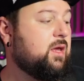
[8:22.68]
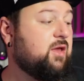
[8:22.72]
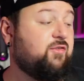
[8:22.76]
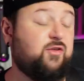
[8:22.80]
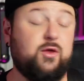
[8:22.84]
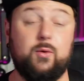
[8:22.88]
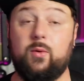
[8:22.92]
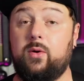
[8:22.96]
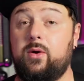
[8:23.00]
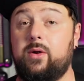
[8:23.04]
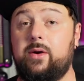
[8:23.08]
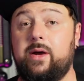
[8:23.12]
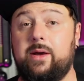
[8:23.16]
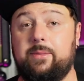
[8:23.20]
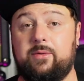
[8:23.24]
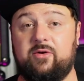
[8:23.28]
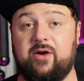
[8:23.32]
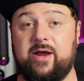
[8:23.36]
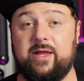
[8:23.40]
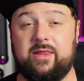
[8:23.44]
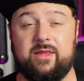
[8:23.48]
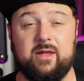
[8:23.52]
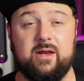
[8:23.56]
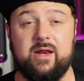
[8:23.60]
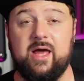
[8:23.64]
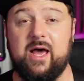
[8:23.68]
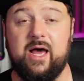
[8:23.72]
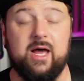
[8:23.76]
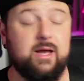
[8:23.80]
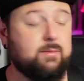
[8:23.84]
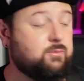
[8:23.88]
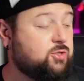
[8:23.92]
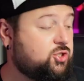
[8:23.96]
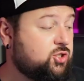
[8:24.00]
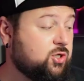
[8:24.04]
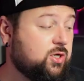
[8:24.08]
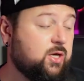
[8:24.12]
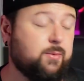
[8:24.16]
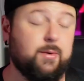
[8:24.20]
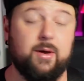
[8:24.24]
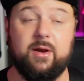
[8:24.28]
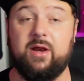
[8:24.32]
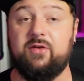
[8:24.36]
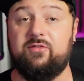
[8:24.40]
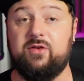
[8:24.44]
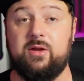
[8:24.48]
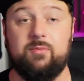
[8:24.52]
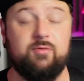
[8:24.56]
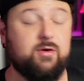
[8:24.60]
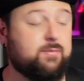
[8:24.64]
If you want to upgrade the nut, I'm sure you won't
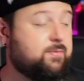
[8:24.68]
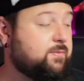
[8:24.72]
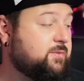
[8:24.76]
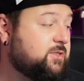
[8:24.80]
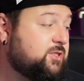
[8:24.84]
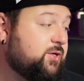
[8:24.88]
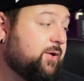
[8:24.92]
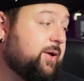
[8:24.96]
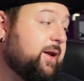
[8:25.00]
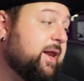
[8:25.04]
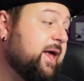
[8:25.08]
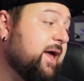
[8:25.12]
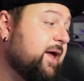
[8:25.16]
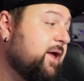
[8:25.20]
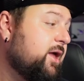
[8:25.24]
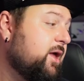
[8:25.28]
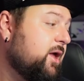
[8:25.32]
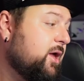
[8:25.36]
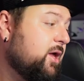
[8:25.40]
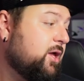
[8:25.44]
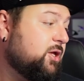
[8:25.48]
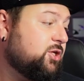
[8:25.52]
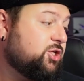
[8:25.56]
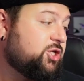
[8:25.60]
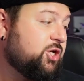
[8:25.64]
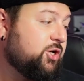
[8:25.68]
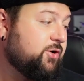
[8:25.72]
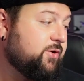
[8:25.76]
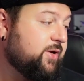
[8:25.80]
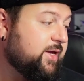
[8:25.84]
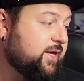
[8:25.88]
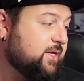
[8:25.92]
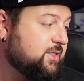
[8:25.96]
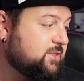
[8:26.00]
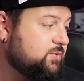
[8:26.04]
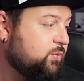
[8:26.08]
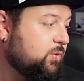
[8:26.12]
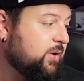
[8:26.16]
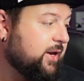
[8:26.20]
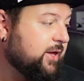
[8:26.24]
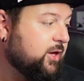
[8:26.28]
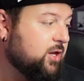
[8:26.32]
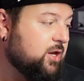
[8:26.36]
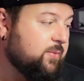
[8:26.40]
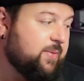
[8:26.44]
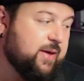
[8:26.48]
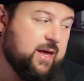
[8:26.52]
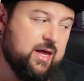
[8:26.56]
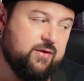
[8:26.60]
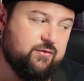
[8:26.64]
have any problems doing that. Tuners, what they're going
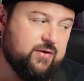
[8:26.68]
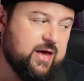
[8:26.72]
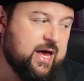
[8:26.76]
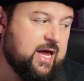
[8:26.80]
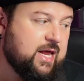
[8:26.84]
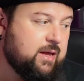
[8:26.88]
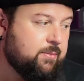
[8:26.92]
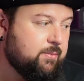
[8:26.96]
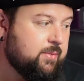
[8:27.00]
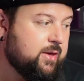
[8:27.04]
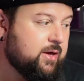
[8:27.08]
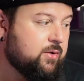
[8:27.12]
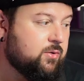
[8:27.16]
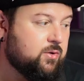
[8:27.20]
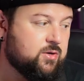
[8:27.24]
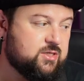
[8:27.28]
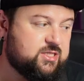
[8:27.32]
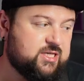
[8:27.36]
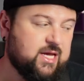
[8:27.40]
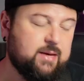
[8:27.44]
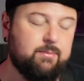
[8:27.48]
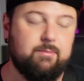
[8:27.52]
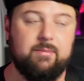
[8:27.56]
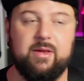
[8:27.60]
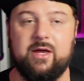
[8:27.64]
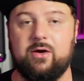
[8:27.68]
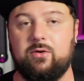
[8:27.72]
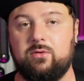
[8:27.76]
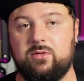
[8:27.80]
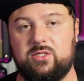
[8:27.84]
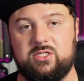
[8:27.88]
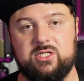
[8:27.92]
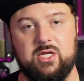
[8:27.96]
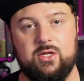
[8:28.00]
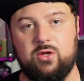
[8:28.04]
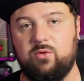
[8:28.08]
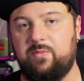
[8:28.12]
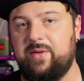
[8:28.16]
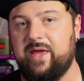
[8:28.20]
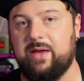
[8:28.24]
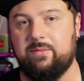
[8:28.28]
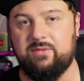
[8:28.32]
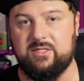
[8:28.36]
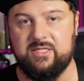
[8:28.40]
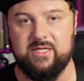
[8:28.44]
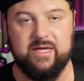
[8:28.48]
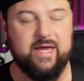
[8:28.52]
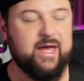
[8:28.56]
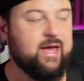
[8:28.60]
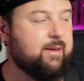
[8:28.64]
to be either 8mm or 10mm, so you'll be able
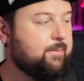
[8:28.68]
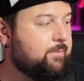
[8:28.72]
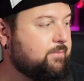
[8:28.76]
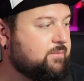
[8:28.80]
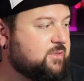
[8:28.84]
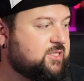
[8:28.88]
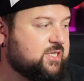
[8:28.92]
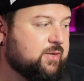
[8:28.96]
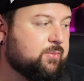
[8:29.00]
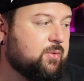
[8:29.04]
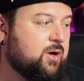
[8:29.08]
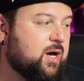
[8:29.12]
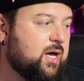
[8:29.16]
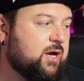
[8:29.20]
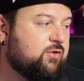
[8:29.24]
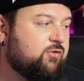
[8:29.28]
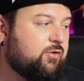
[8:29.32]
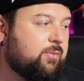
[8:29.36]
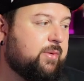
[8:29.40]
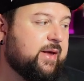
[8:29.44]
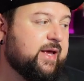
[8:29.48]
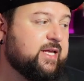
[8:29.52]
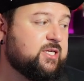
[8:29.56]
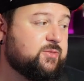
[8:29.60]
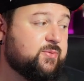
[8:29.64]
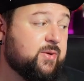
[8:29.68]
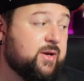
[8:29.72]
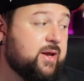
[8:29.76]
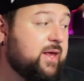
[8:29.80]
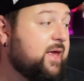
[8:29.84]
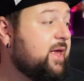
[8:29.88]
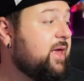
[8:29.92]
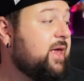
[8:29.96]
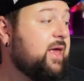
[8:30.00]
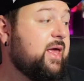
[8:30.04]
to get some kind of replacement.